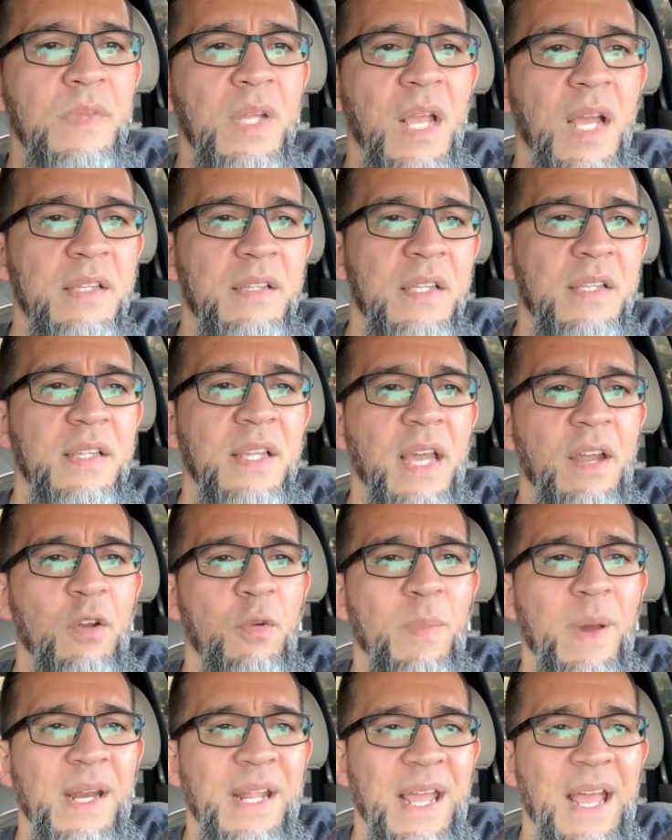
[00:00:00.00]
I think that
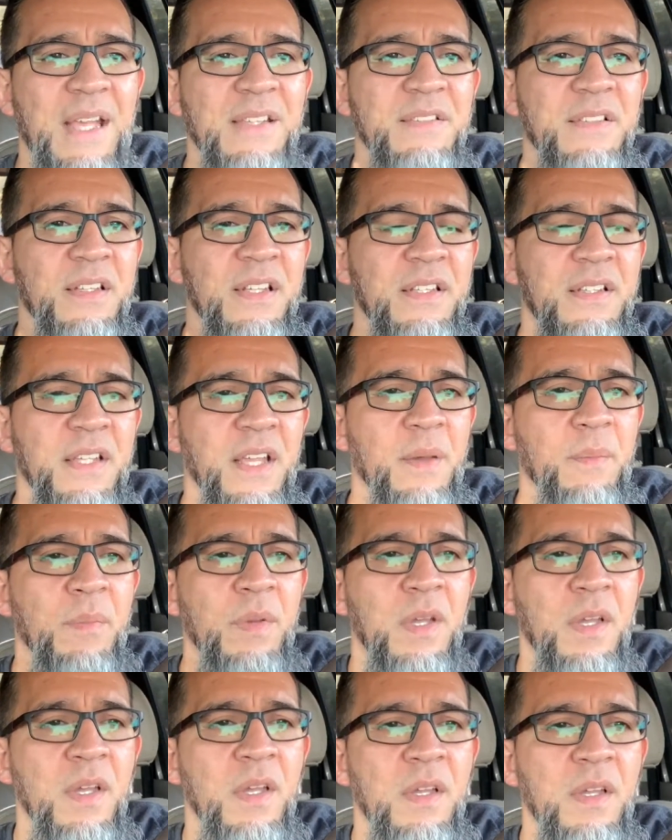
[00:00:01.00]
everybody has it in
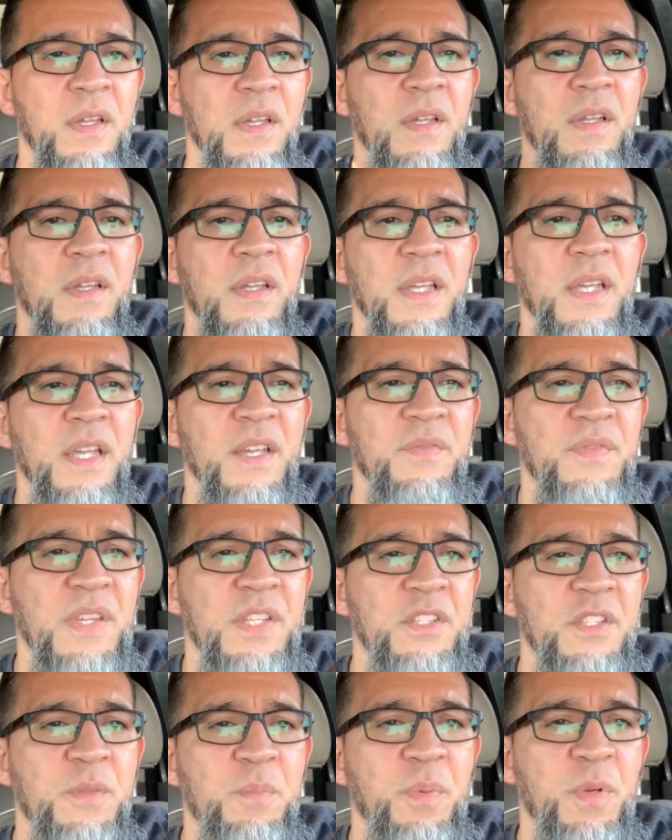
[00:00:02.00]
them if they
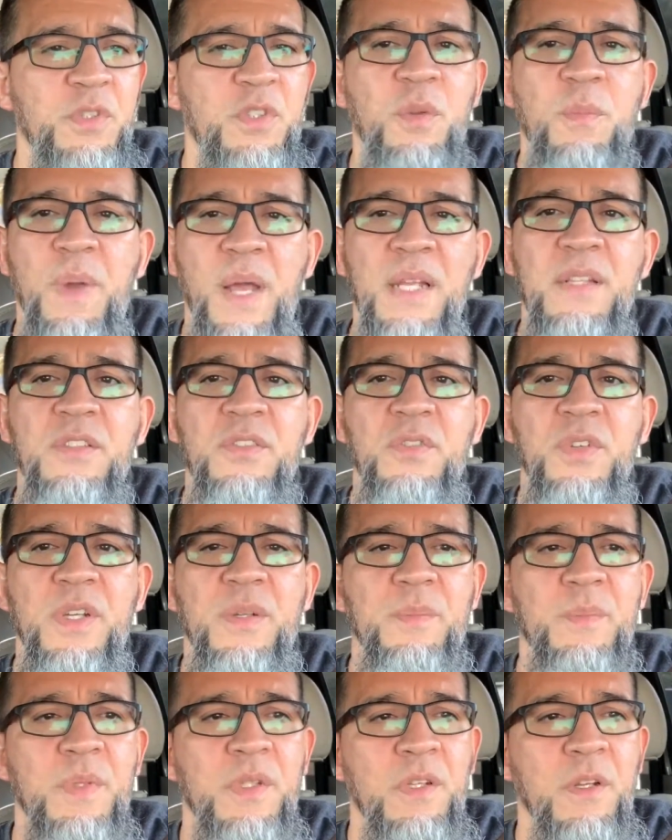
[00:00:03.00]
just put their mind to it,
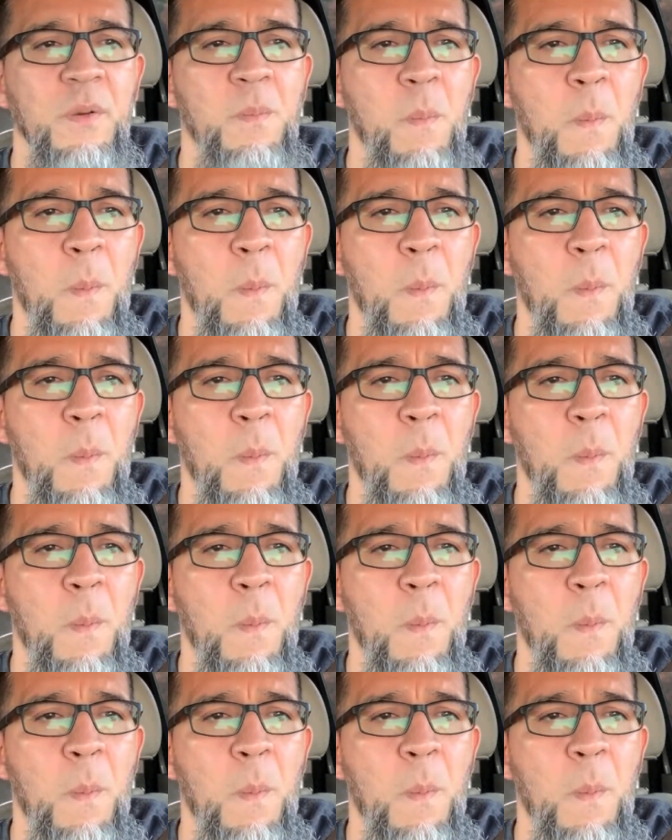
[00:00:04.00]
you know?